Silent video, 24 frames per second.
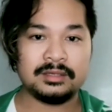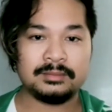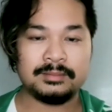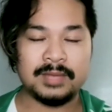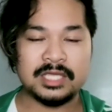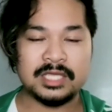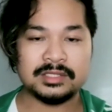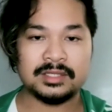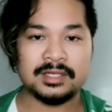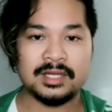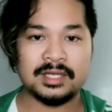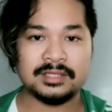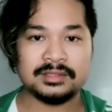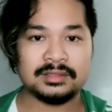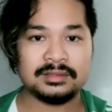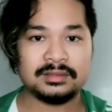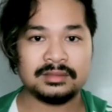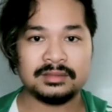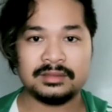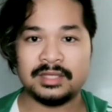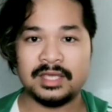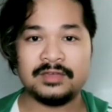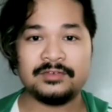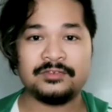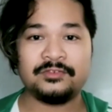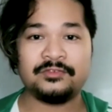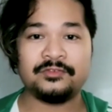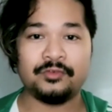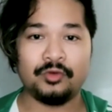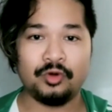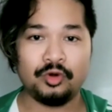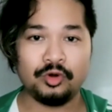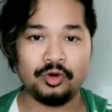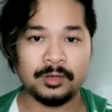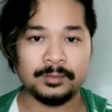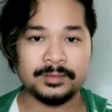Emagine Content, they
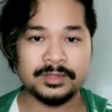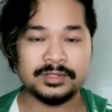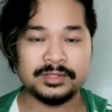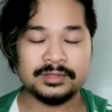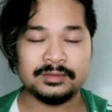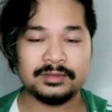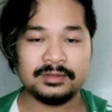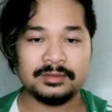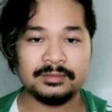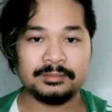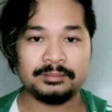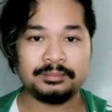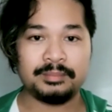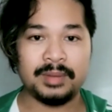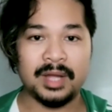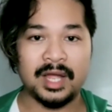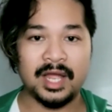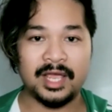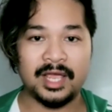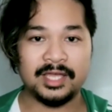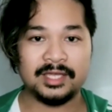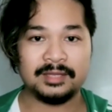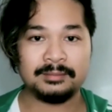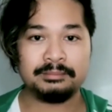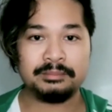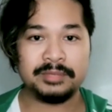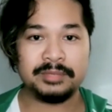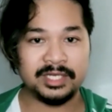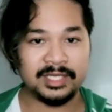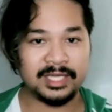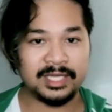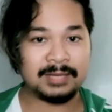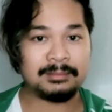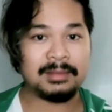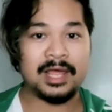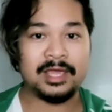formed by
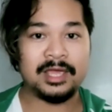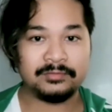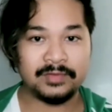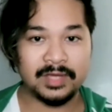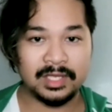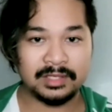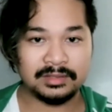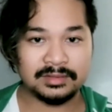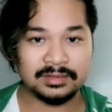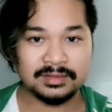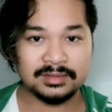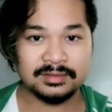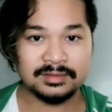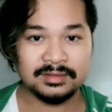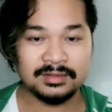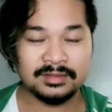meeting at my events.